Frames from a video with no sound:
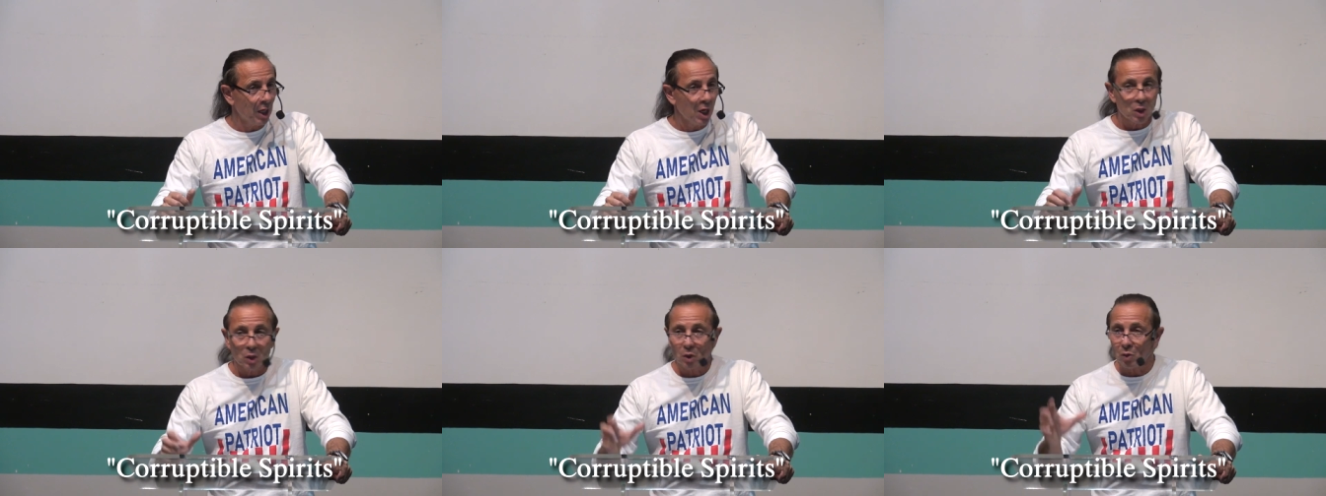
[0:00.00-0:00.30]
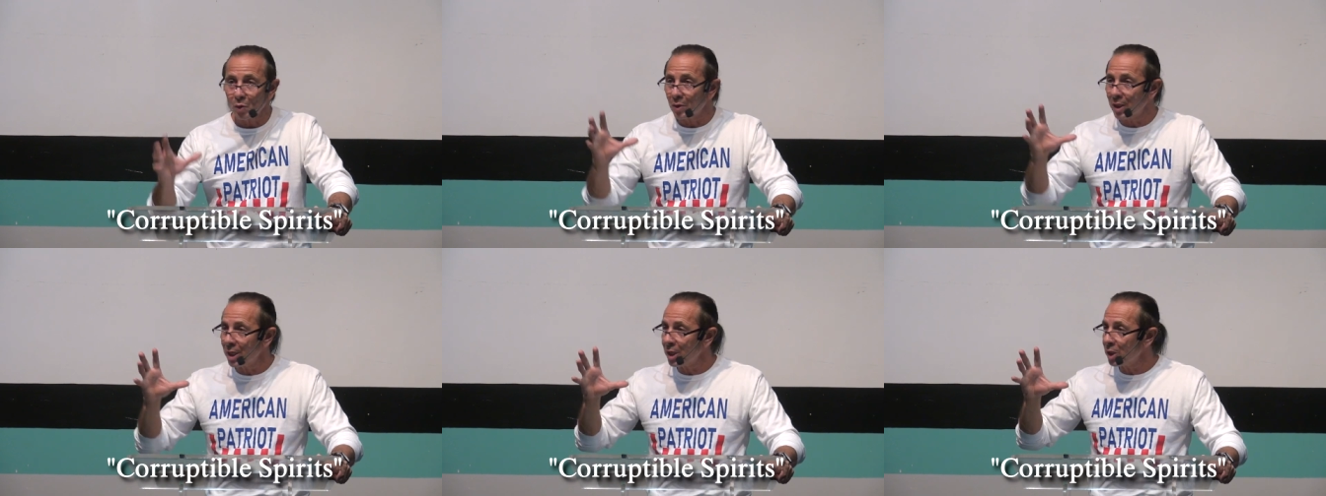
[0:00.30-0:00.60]

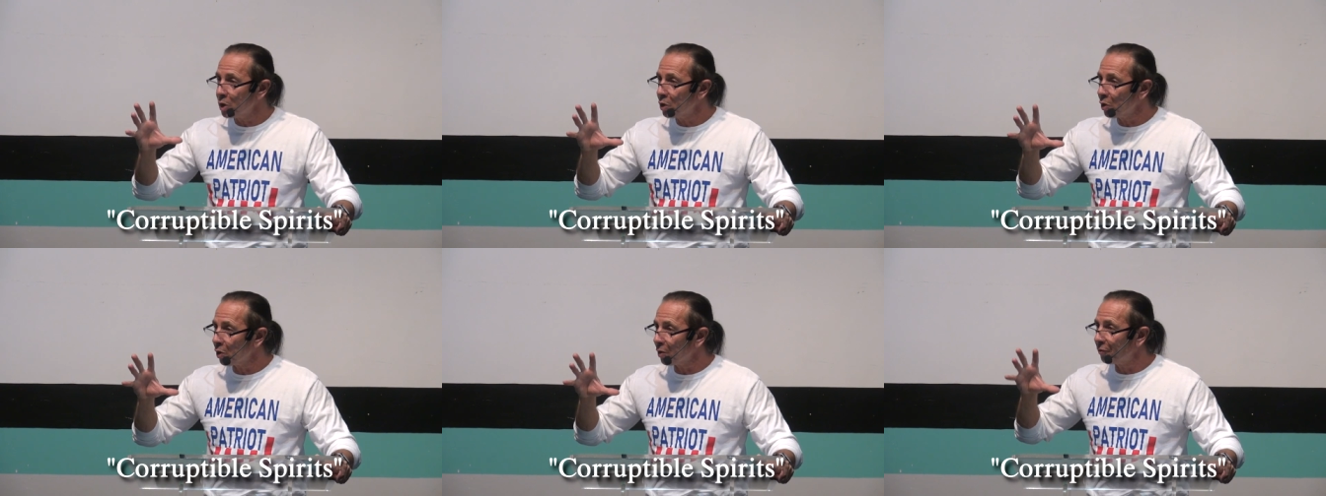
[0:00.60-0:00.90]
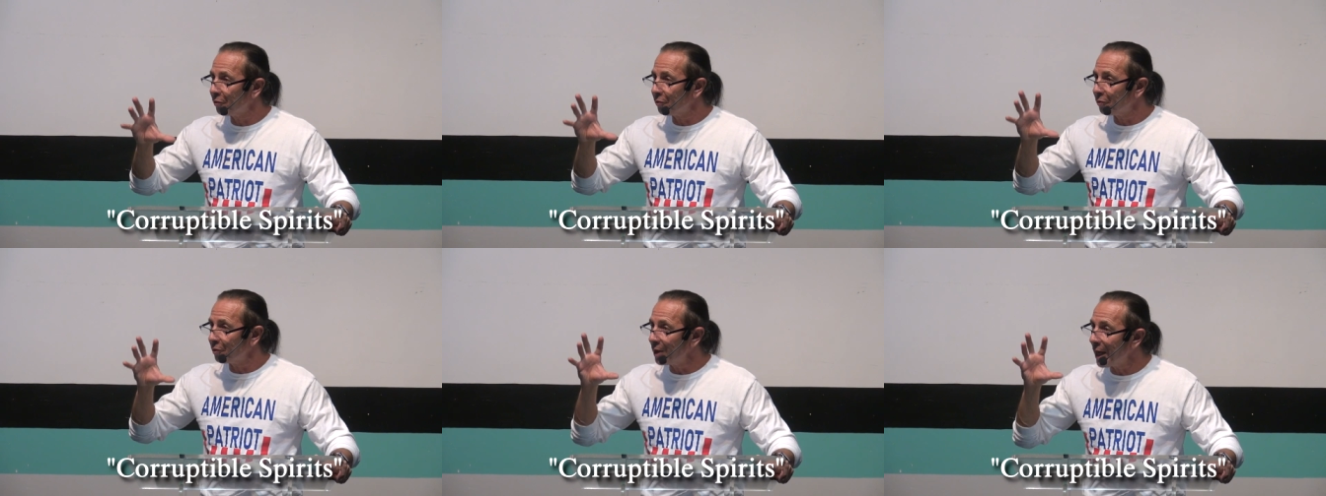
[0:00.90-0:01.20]
so that your
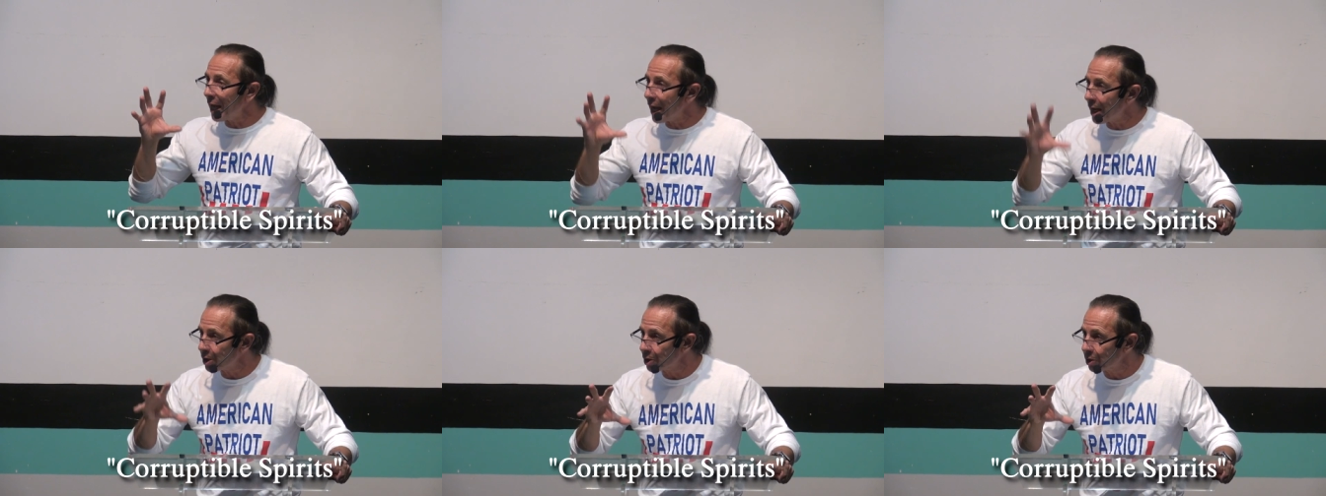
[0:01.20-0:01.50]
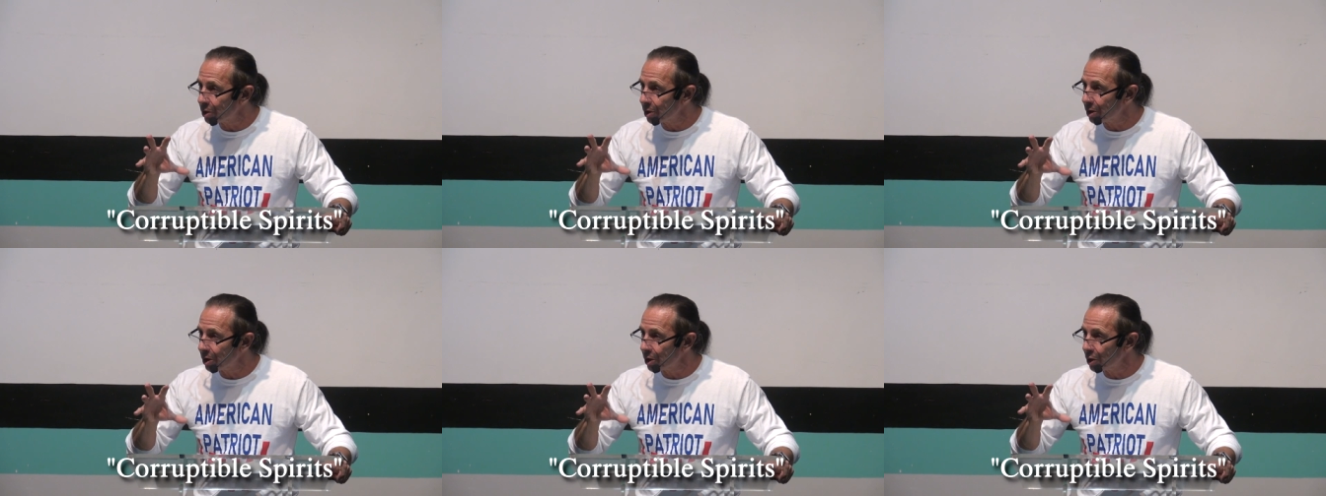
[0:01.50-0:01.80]

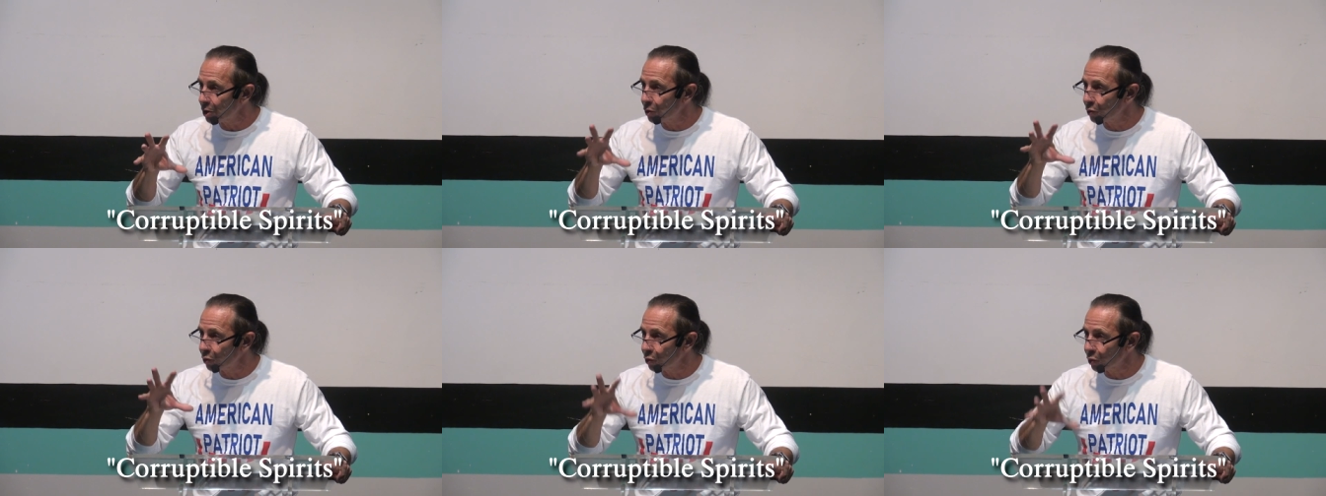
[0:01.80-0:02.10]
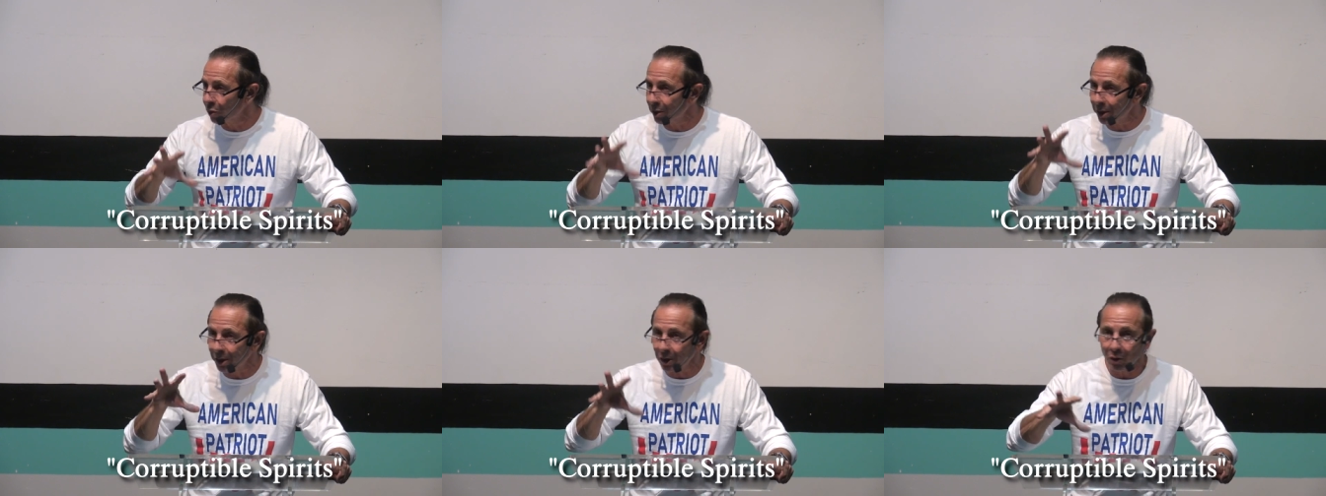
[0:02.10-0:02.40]
flesh is
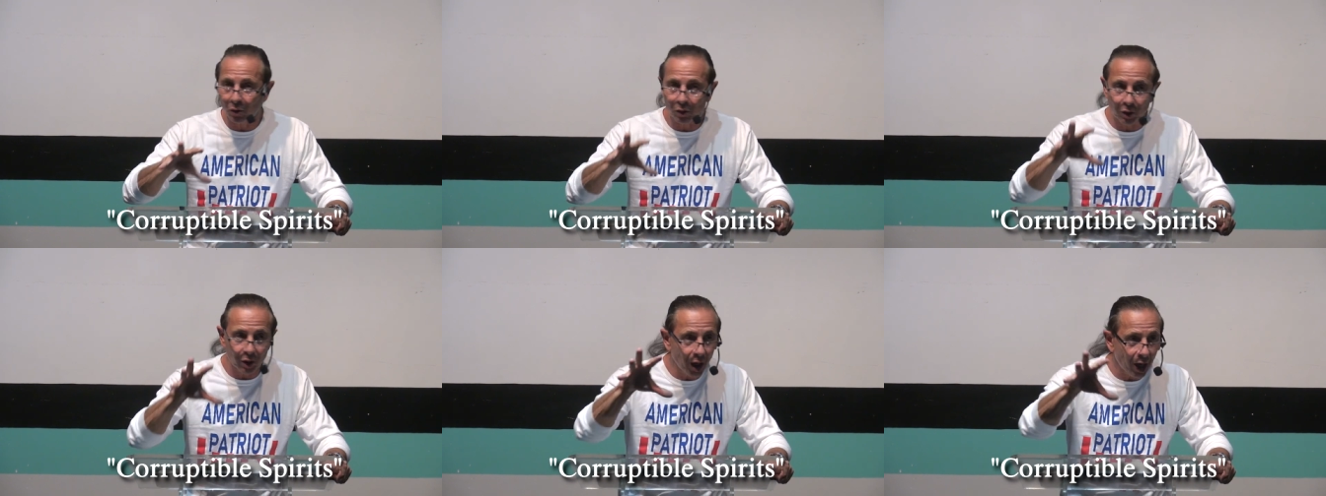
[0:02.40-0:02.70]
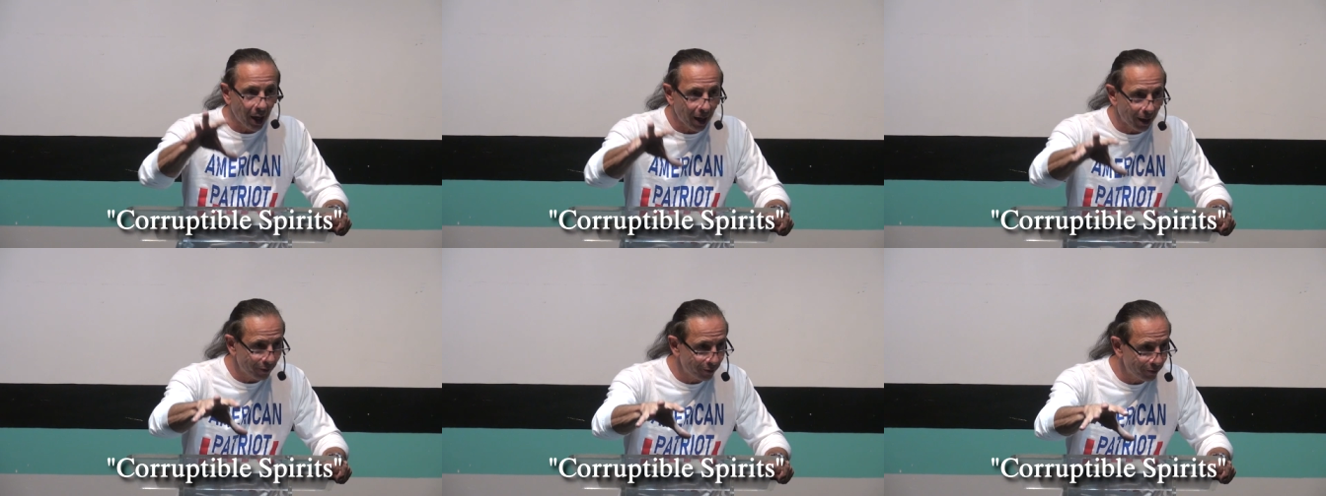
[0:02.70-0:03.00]
ruling your
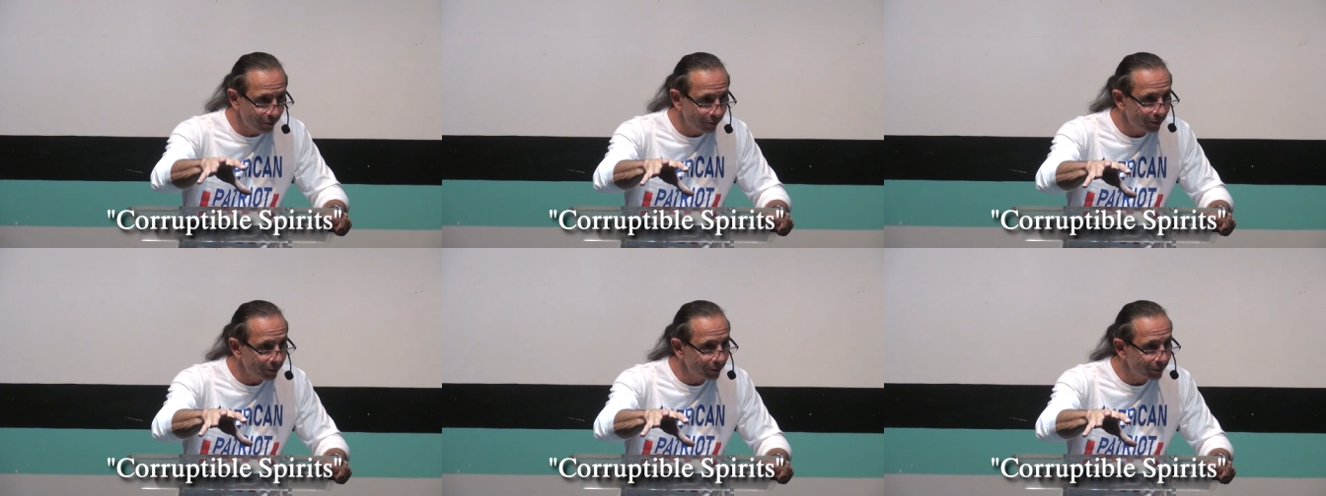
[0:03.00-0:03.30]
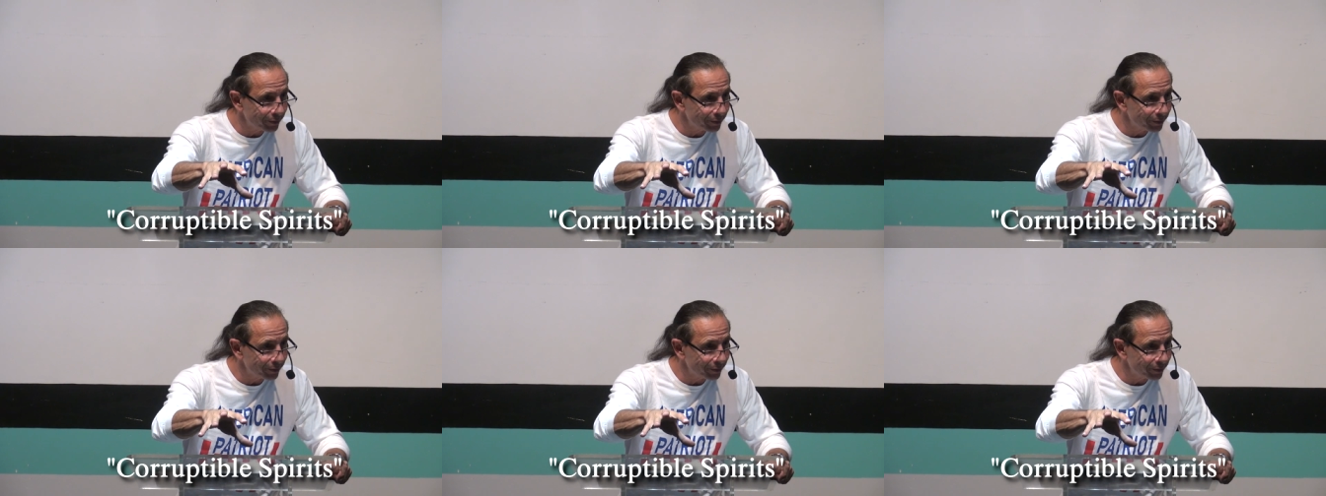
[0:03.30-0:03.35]
life.